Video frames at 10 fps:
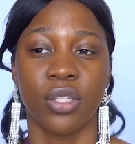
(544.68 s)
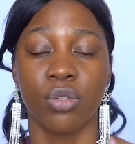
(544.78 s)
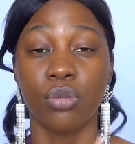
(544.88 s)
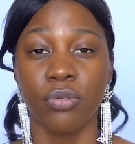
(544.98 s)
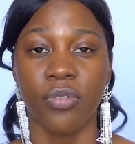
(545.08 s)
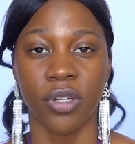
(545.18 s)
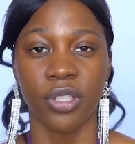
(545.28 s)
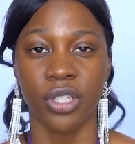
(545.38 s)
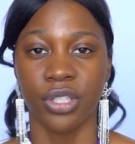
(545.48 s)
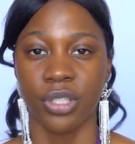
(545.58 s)
2
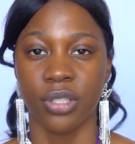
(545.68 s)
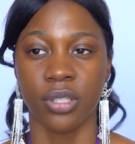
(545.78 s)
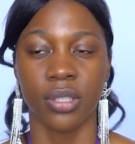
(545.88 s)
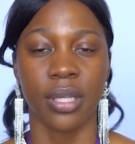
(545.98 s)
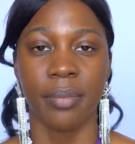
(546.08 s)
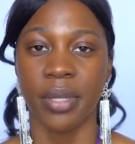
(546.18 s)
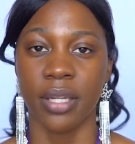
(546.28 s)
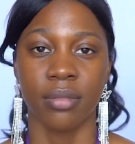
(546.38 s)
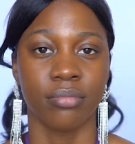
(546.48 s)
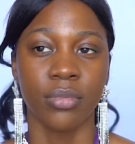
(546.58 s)
foundations. I
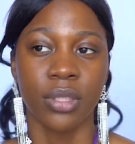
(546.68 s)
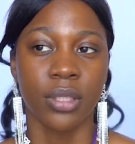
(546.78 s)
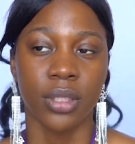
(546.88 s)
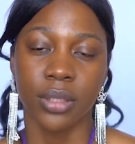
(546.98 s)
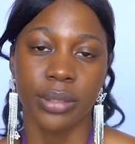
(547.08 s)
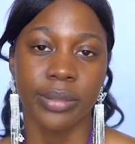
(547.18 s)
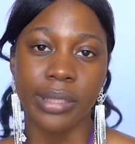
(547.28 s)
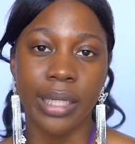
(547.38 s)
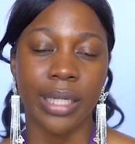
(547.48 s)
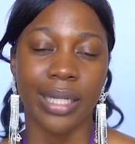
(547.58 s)
mean,
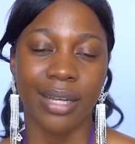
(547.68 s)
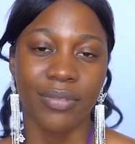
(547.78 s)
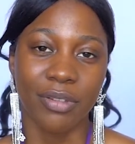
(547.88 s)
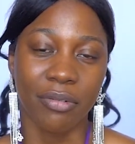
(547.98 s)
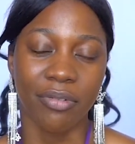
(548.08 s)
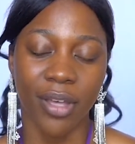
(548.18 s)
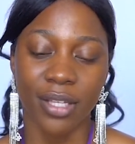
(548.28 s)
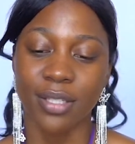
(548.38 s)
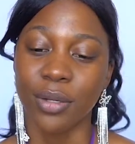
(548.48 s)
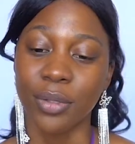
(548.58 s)
life is unfair.
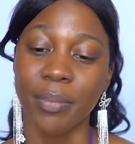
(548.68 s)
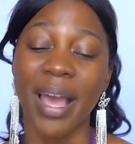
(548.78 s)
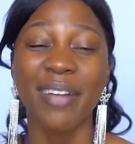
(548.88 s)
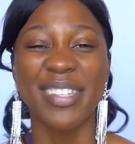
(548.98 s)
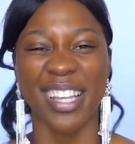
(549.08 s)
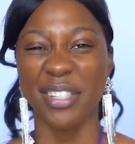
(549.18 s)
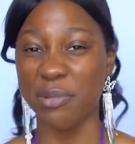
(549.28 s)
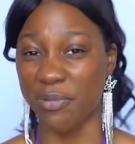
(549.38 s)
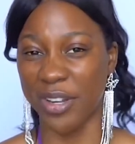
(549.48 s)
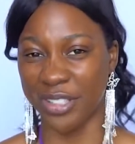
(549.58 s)
So you might have to get 2
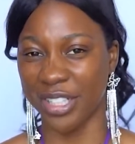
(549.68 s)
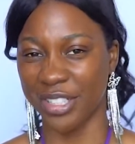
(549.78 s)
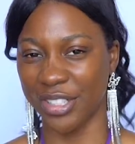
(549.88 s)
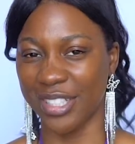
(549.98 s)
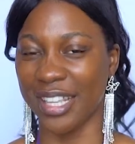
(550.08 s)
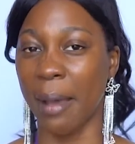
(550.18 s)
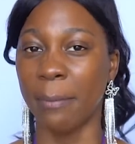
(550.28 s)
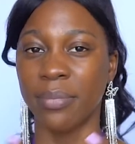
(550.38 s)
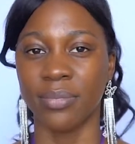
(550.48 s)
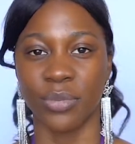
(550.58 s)
foundations
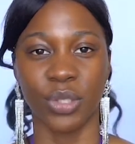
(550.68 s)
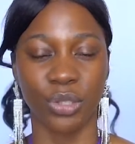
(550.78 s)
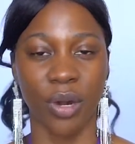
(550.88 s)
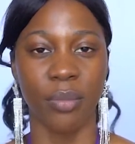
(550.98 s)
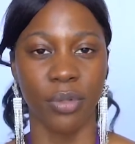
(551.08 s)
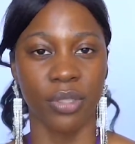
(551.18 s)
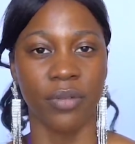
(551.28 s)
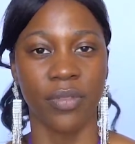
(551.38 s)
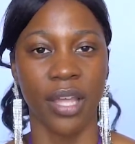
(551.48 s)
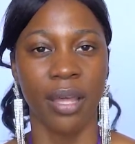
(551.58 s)
and try both
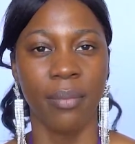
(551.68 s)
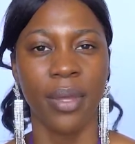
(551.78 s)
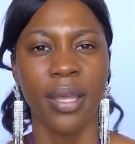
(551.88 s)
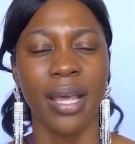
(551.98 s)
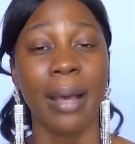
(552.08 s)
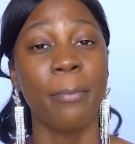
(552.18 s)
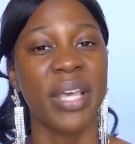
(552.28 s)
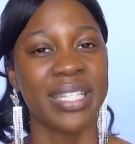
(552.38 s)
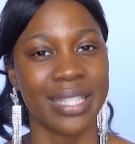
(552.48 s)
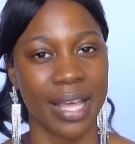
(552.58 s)
of them and
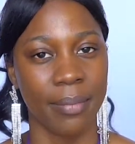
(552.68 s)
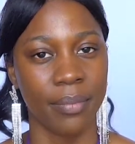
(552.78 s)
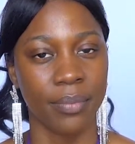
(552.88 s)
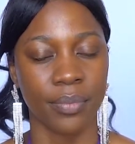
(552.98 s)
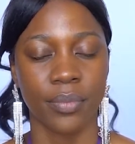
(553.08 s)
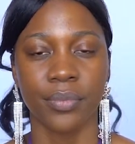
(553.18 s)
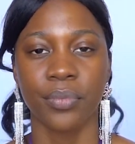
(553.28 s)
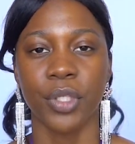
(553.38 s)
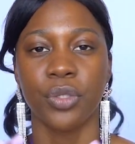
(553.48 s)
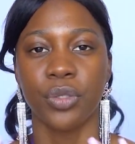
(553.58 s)
mix them
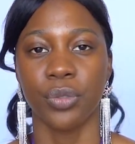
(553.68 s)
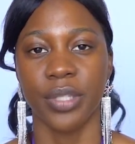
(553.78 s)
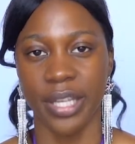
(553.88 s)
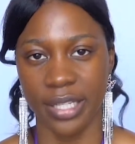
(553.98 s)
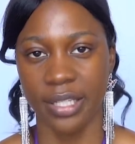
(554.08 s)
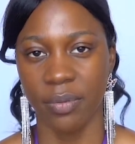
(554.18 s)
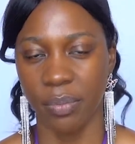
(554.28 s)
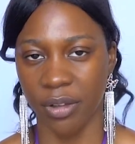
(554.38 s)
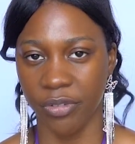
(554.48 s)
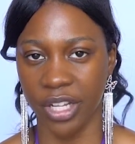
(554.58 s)
to get the
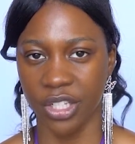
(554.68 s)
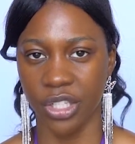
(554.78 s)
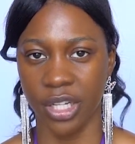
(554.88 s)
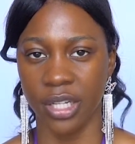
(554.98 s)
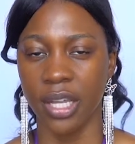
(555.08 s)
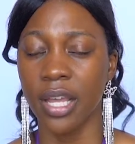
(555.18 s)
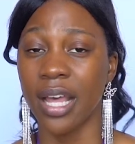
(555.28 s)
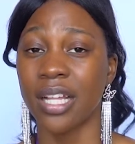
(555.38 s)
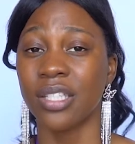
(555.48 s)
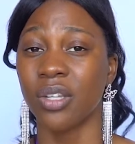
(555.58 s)
perfect shade.
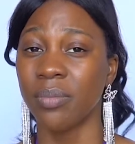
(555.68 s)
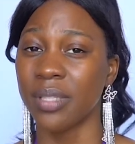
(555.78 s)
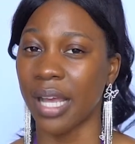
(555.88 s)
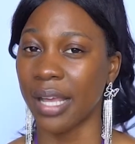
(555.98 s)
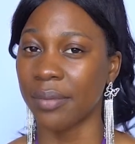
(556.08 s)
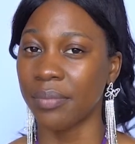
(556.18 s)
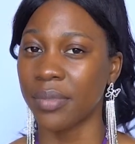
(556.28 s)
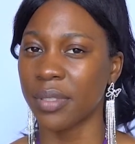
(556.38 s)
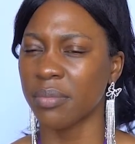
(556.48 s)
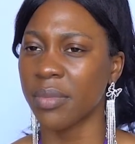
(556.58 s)
And
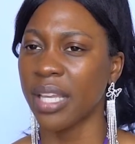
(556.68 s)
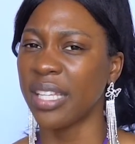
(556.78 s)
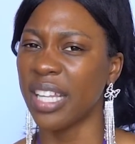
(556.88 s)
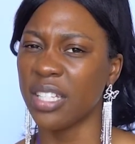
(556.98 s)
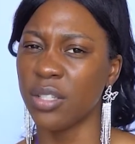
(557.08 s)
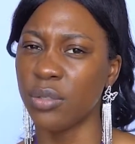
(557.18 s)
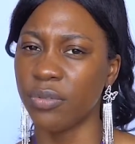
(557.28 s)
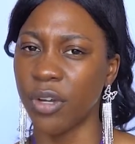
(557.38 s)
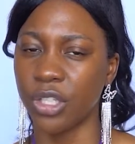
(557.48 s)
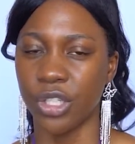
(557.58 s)
sometimes getting 2
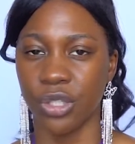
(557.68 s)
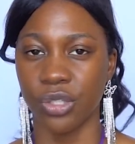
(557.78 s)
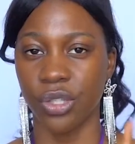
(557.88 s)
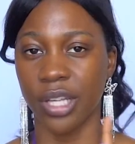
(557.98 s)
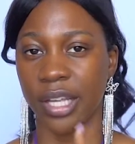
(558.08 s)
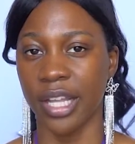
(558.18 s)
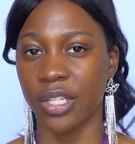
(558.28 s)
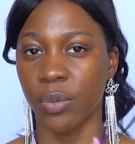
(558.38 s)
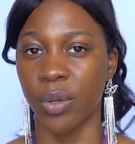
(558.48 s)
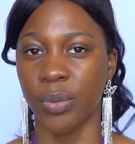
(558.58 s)
foundations, you can get
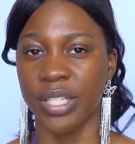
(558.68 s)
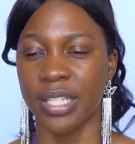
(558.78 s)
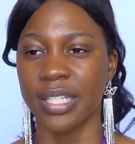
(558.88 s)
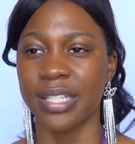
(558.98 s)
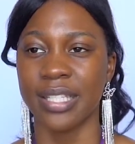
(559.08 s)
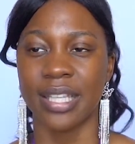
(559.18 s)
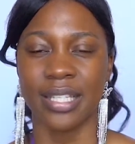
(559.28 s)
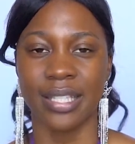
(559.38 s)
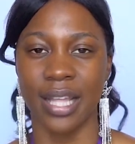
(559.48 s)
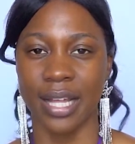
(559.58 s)
away with it in the
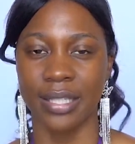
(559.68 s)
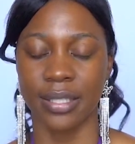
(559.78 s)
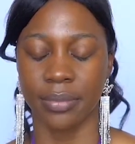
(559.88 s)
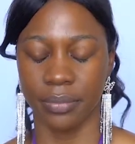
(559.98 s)
sense that